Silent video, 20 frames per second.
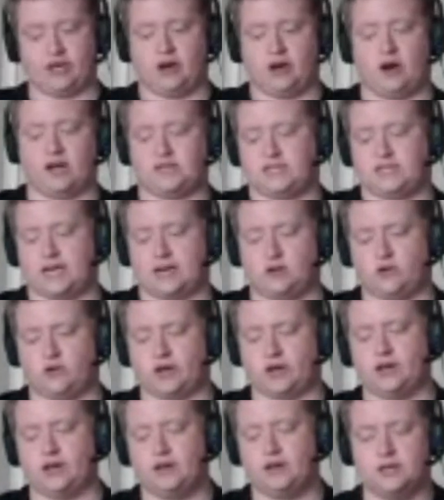high tech
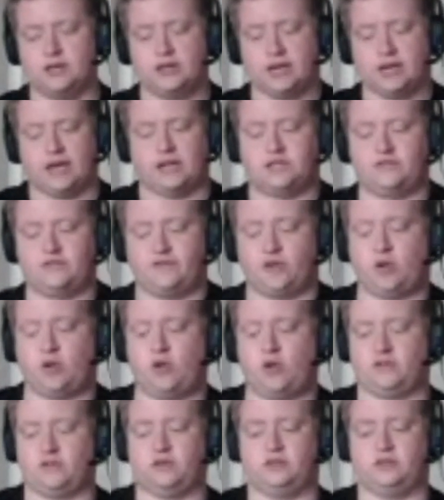looking. It's full
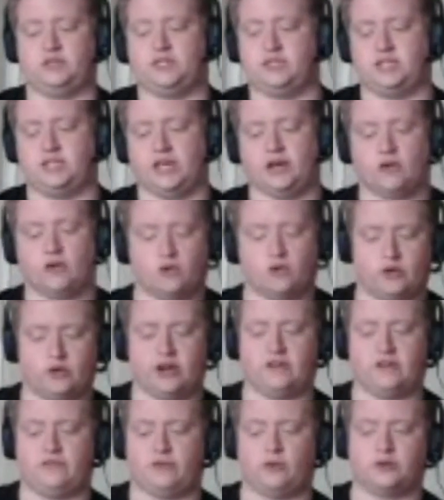on steel
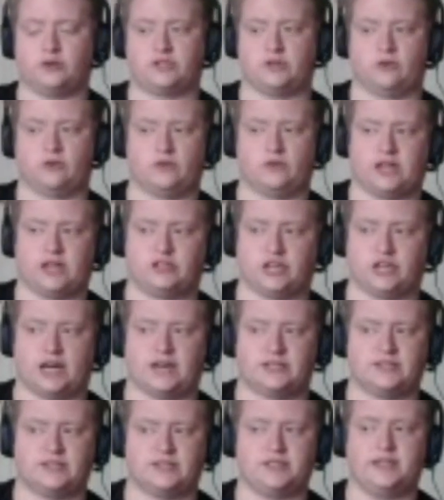reinforced and all that
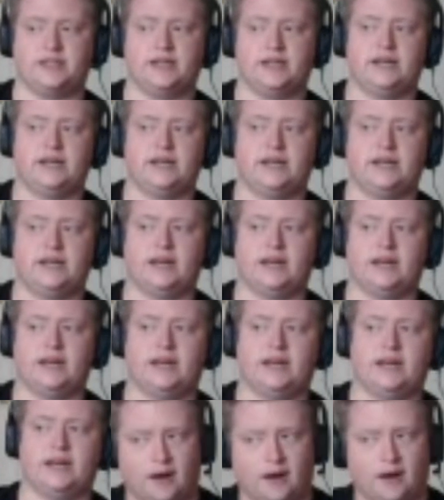jazz.
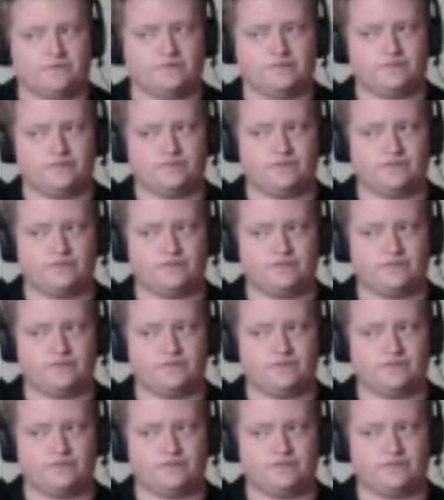And